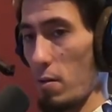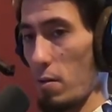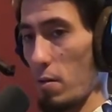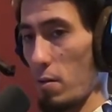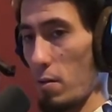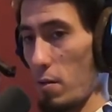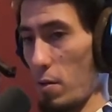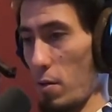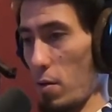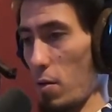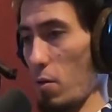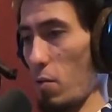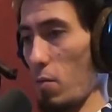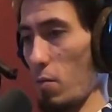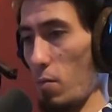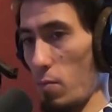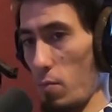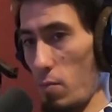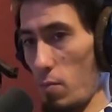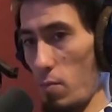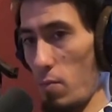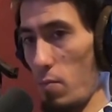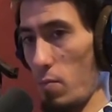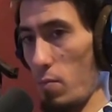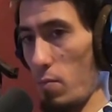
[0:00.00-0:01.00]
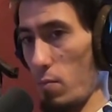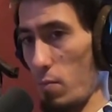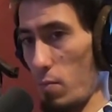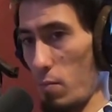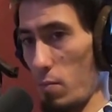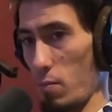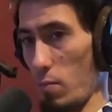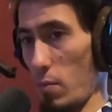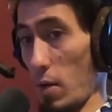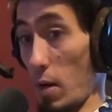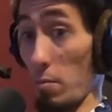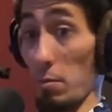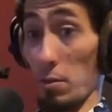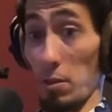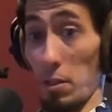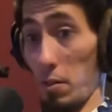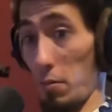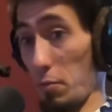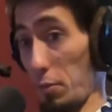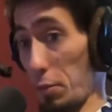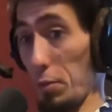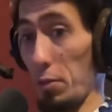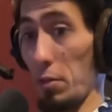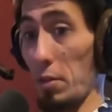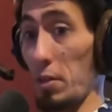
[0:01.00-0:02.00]
I believe
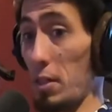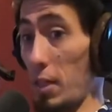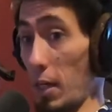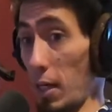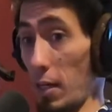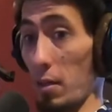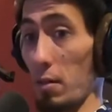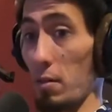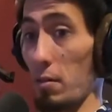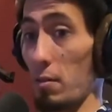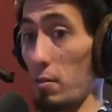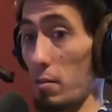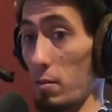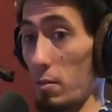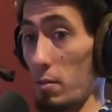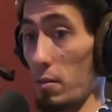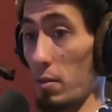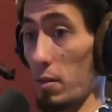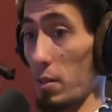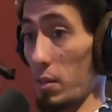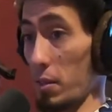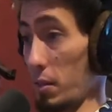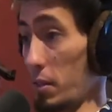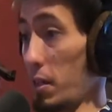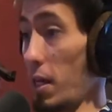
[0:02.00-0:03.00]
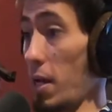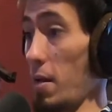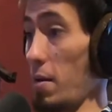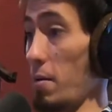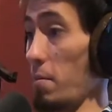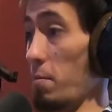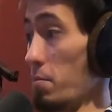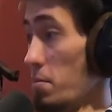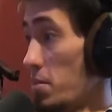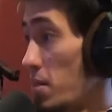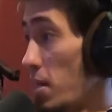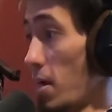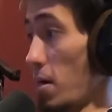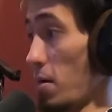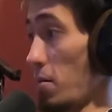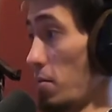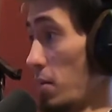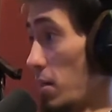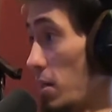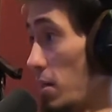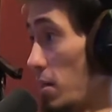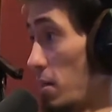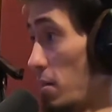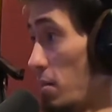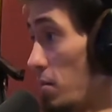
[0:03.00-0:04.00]
you could get the same sound
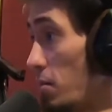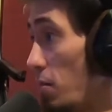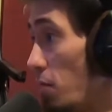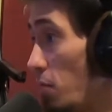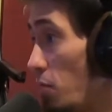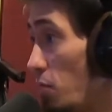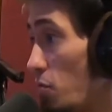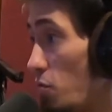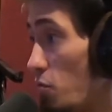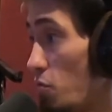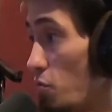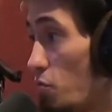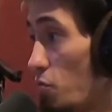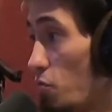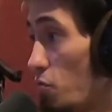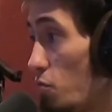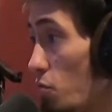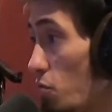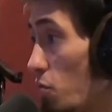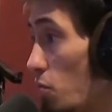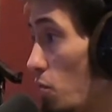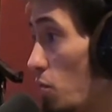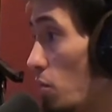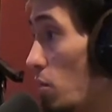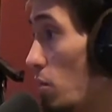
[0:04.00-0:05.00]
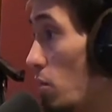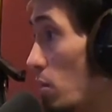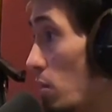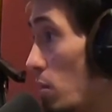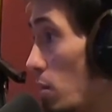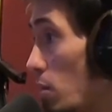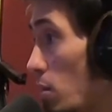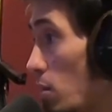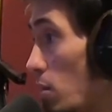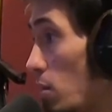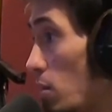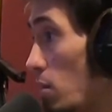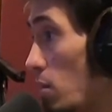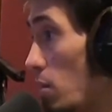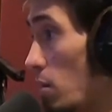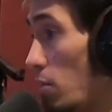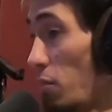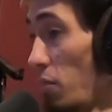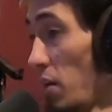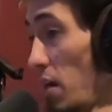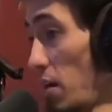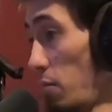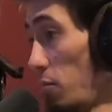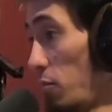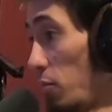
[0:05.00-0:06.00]
as if you used the
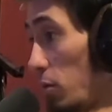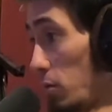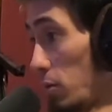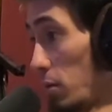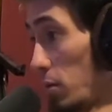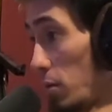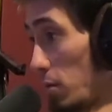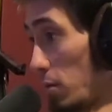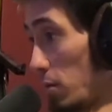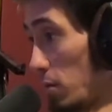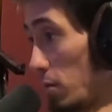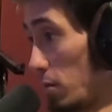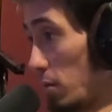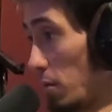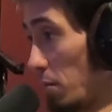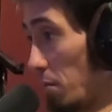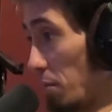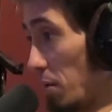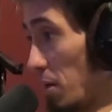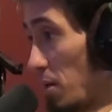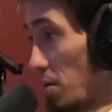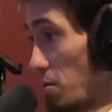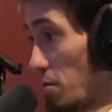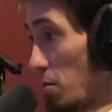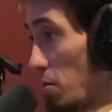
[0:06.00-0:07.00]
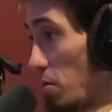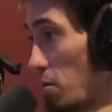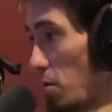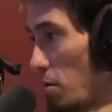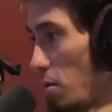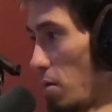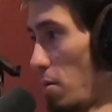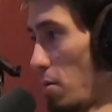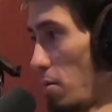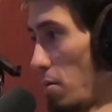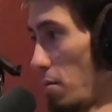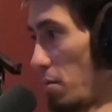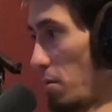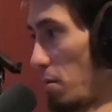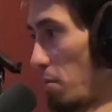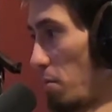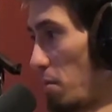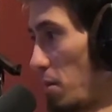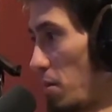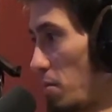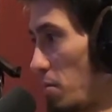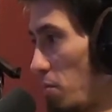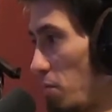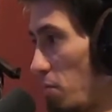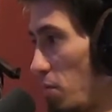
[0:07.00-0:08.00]
Fab Filter compressor or a
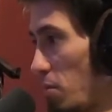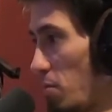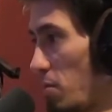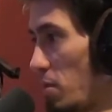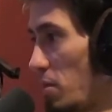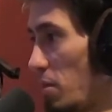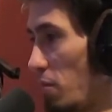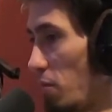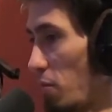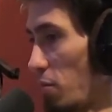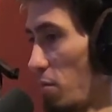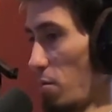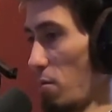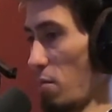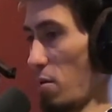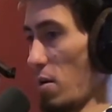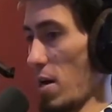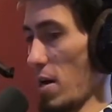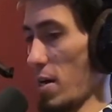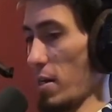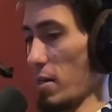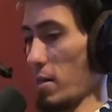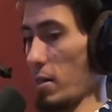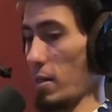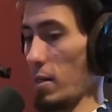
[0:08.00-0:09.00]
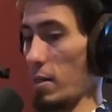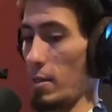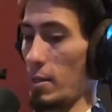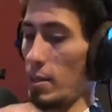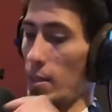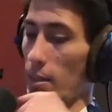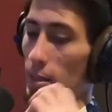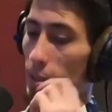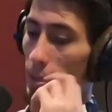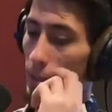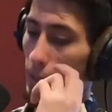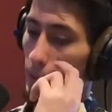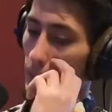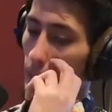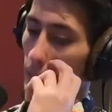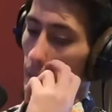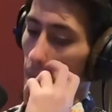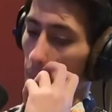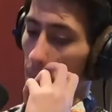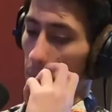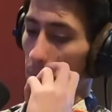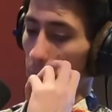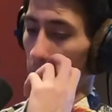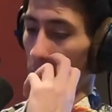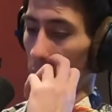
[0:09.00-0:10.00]
compressor from a different brand.
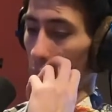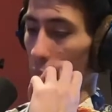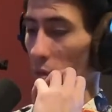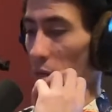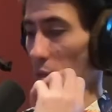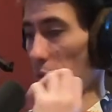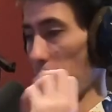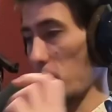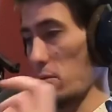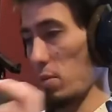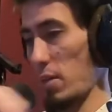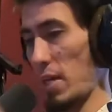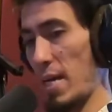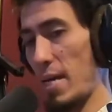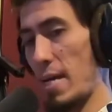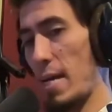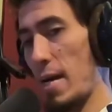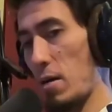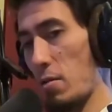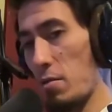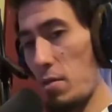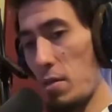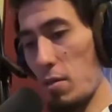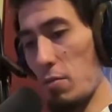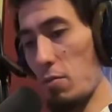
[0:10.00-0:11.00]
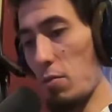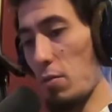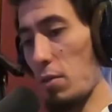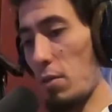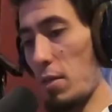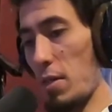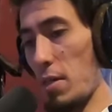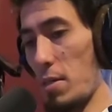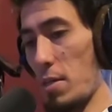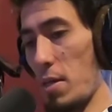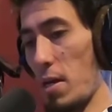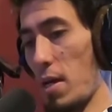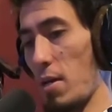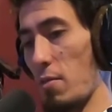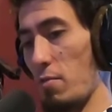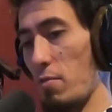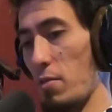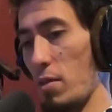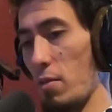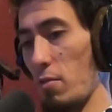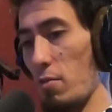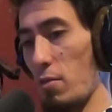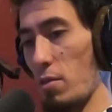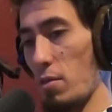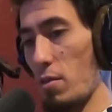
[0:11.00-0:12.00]
But they're laid out differently, and they have
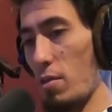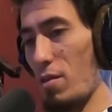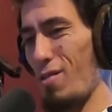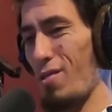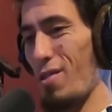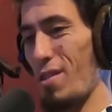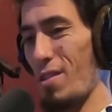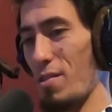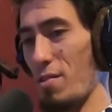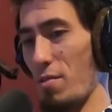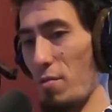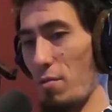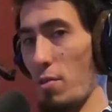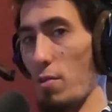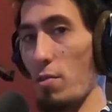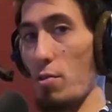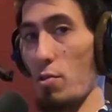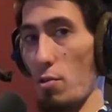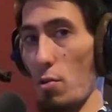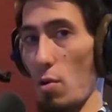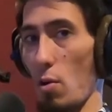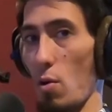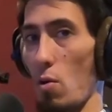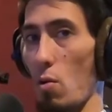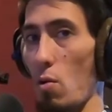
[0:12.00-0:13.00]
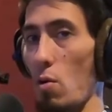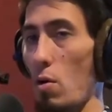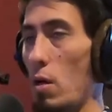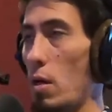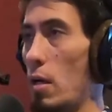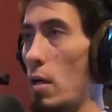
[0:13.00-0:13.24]
different degrees of control.